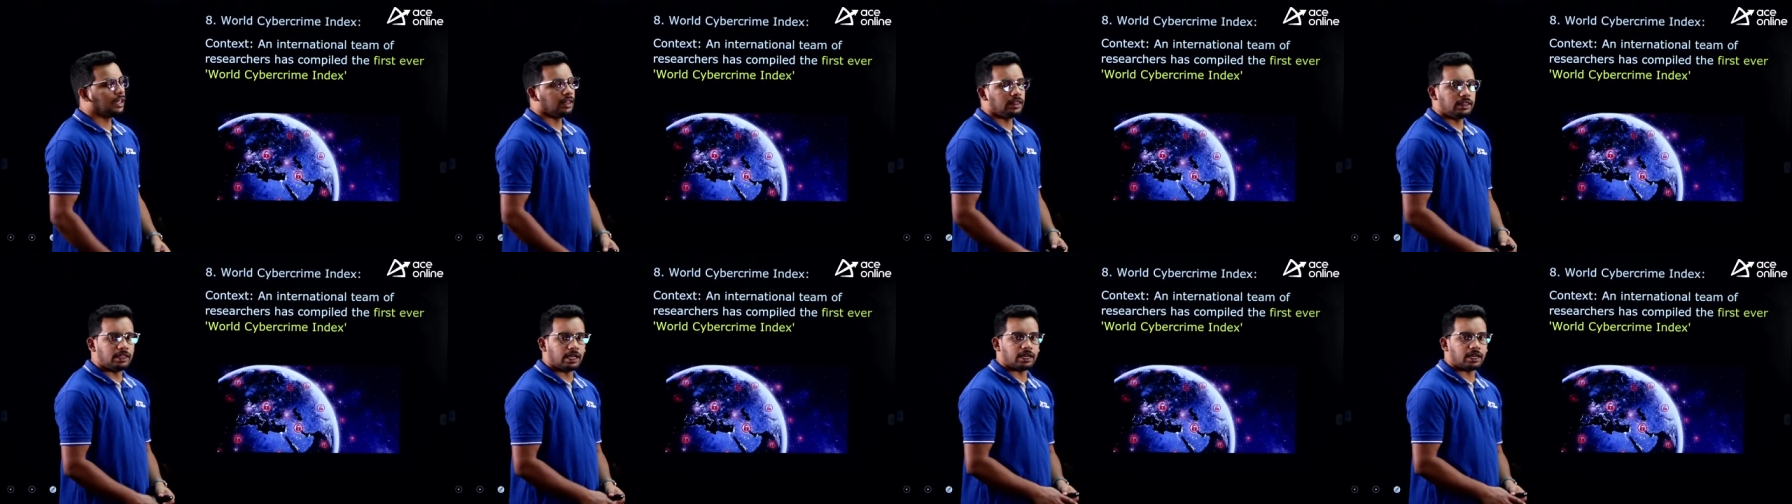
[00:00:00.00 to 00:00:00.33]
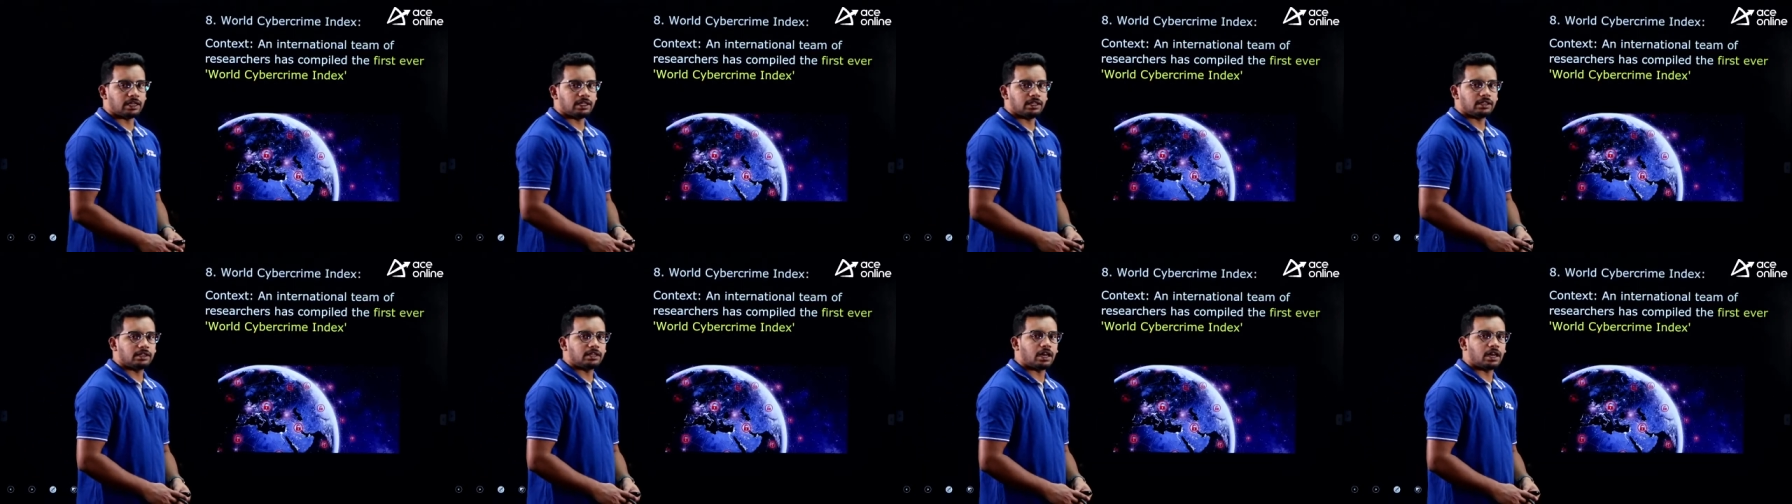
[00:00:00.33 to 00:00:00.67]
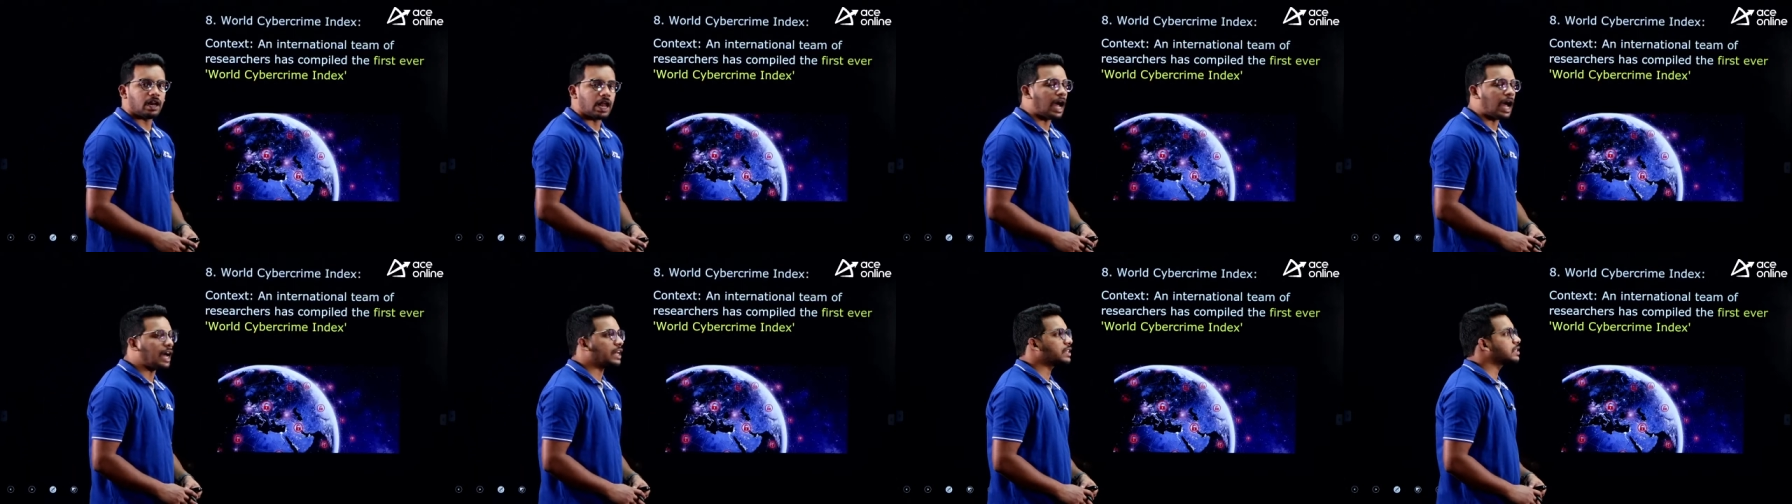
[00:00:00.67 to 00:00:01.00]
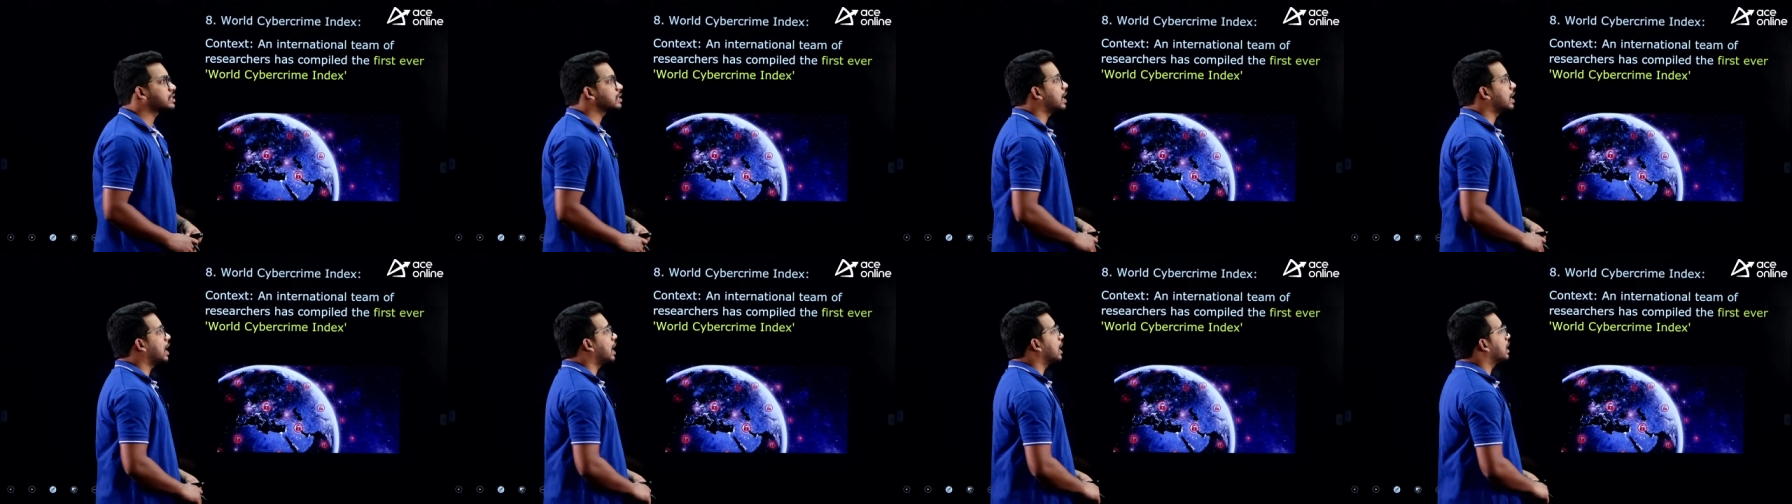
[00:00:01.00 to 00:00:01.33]
Then the
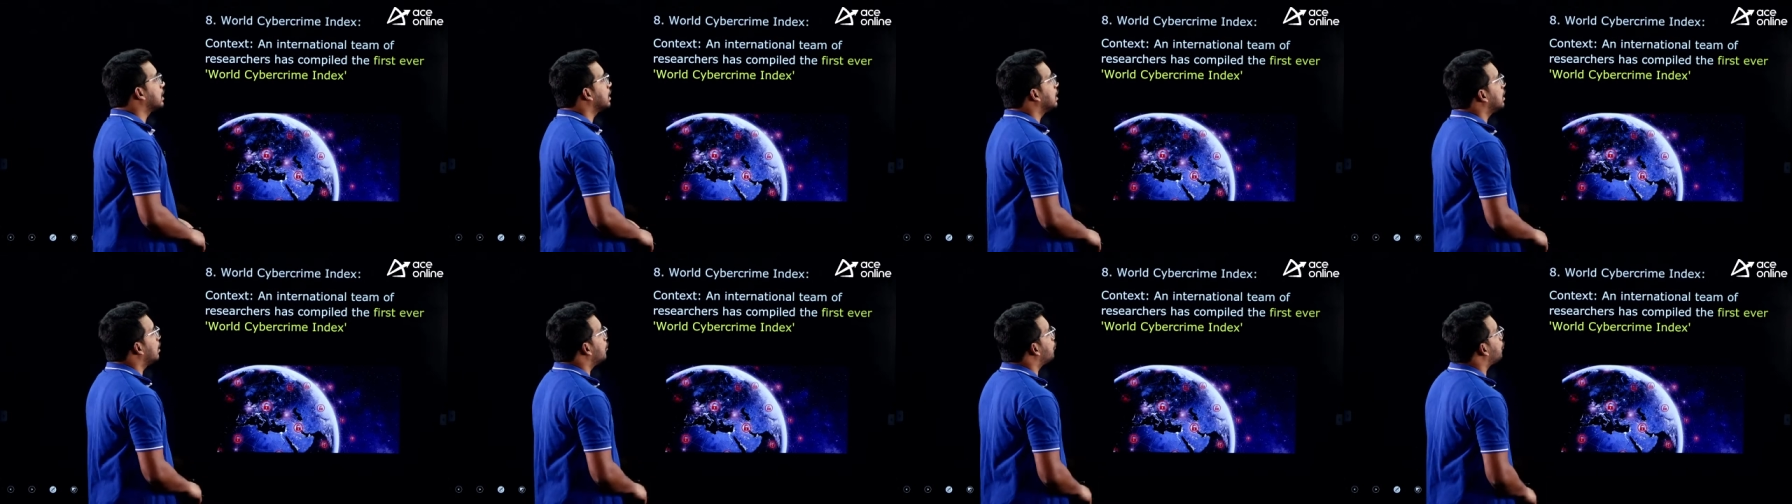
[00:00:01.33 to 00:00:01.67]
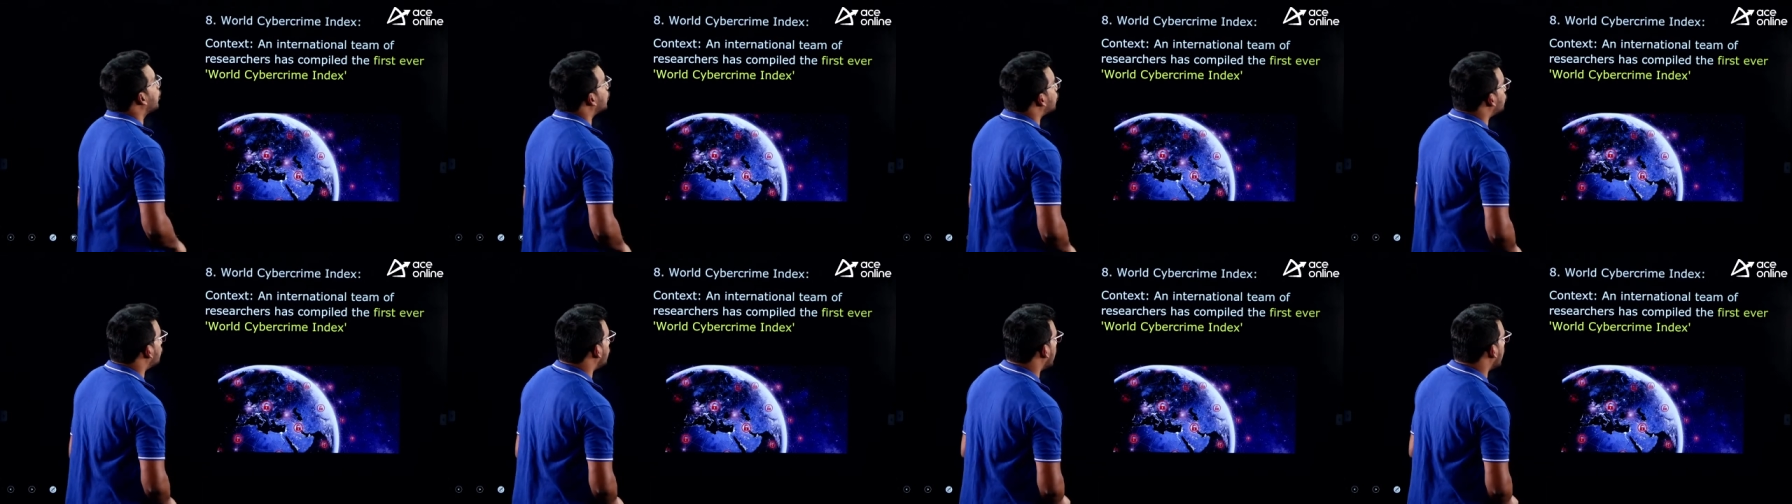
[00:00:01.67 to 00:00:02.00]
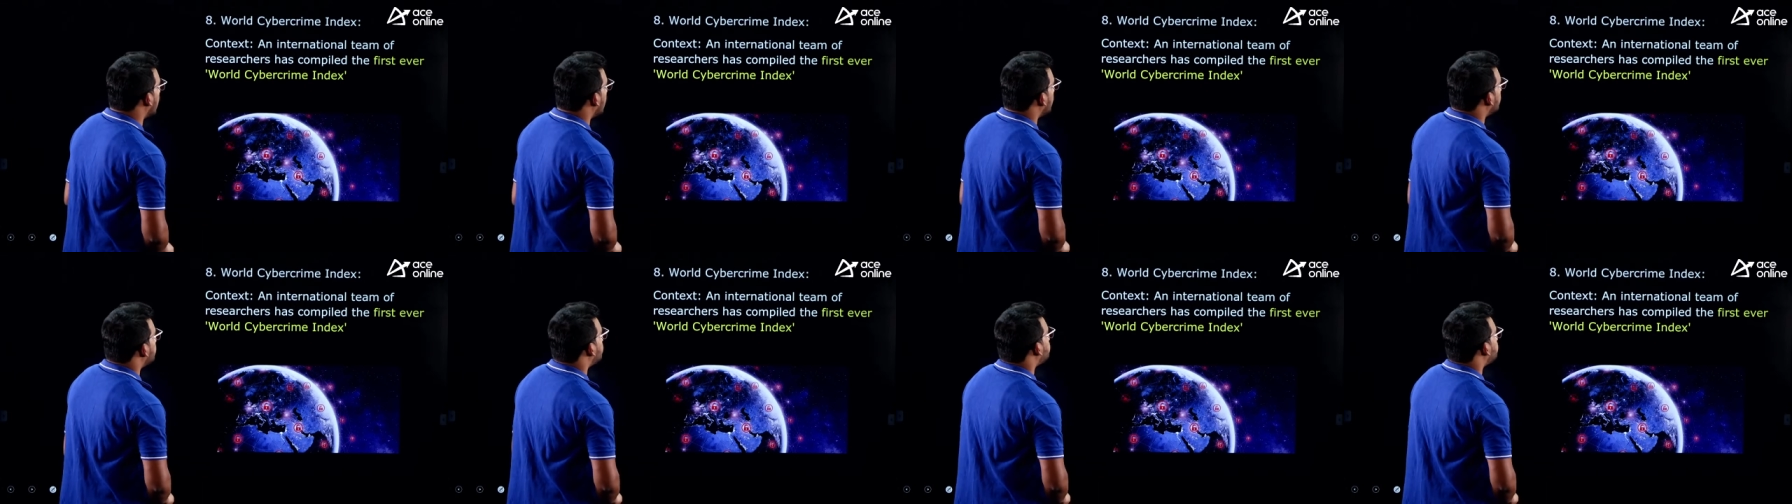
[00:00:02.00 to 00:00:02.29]
last article for today,